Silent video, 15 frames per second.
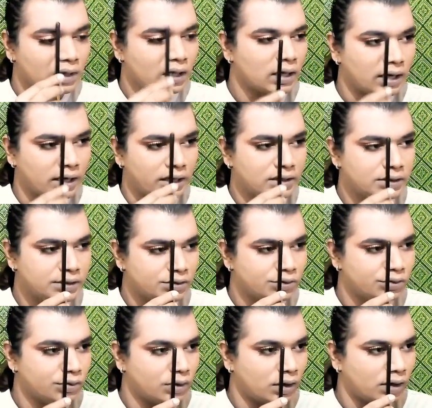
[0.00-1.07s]
connected
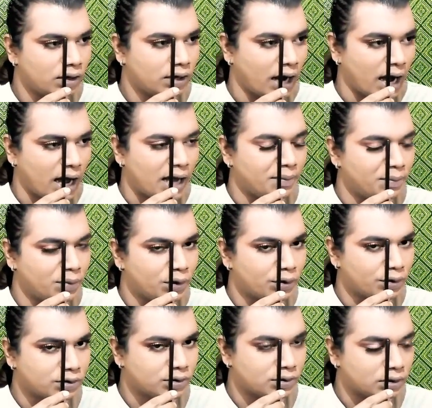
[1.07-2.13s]
to our
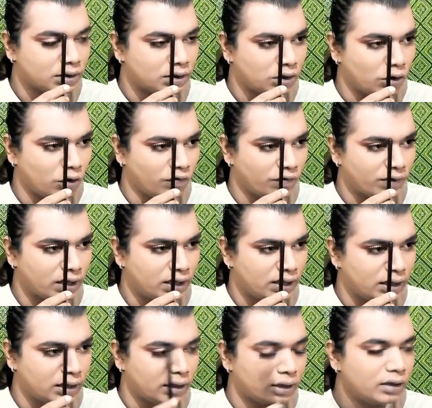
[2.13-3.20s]
eyebrows over
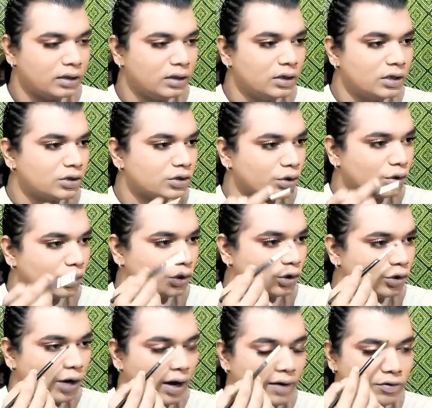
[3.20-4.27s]
here. So
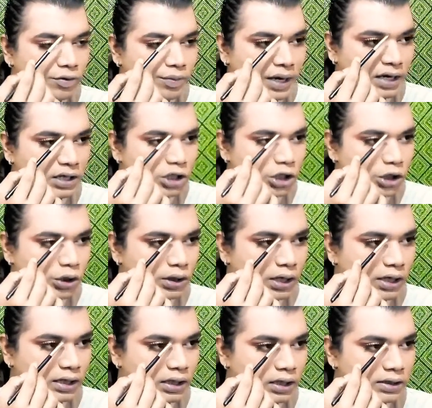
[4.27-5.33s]
you have to make sure that
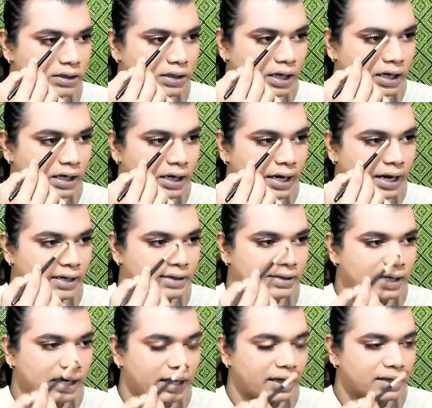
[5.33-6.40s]
it gets
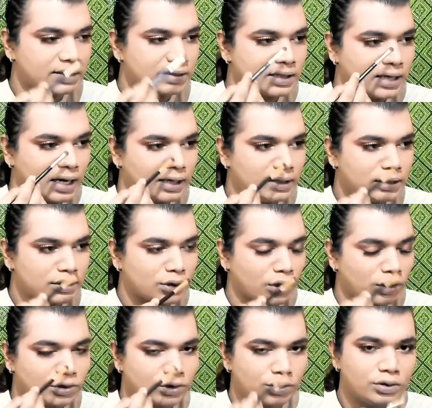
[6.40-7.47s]
connected, and it is
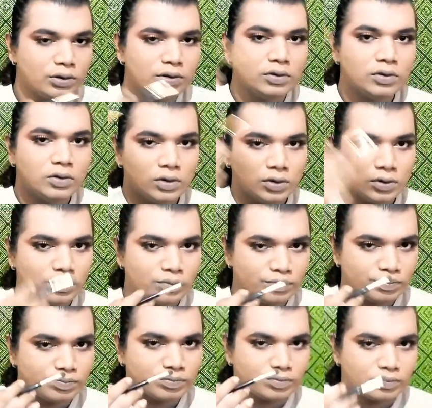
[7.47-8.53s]
also
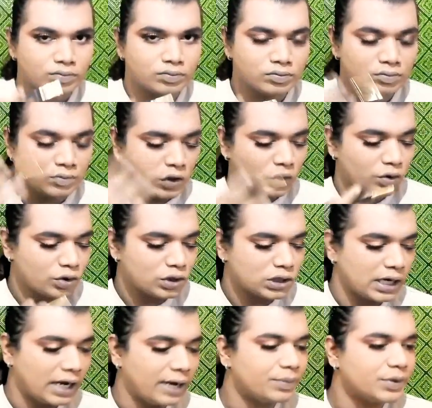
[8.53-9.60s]

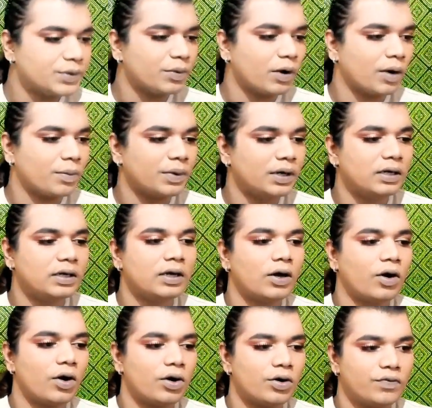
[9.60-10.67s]
shaped properly.
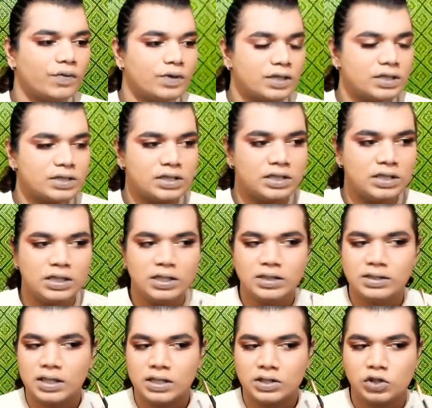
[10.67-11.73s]
On over the cheeks
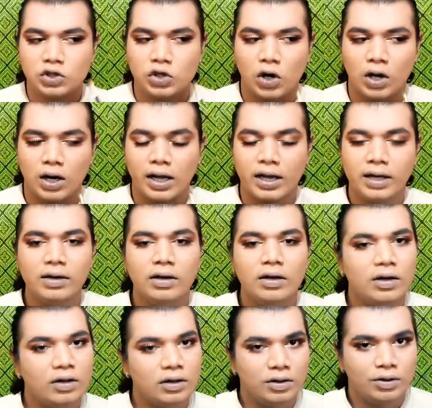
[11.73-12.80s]
and jawline,
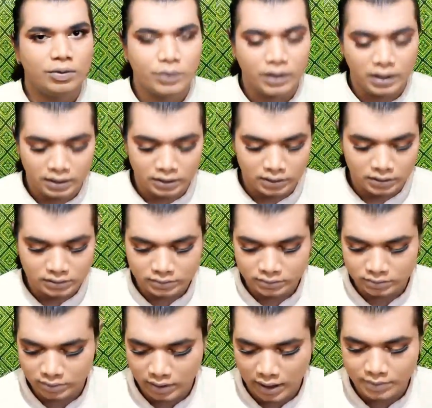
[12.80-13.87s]
well,
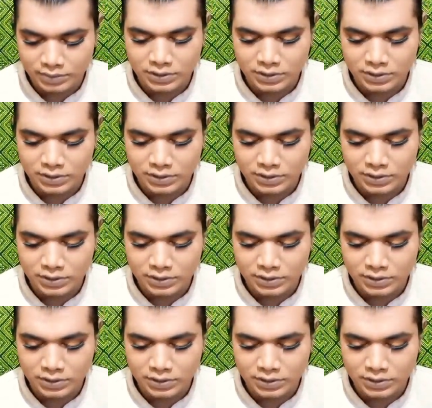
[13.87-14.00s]
I'm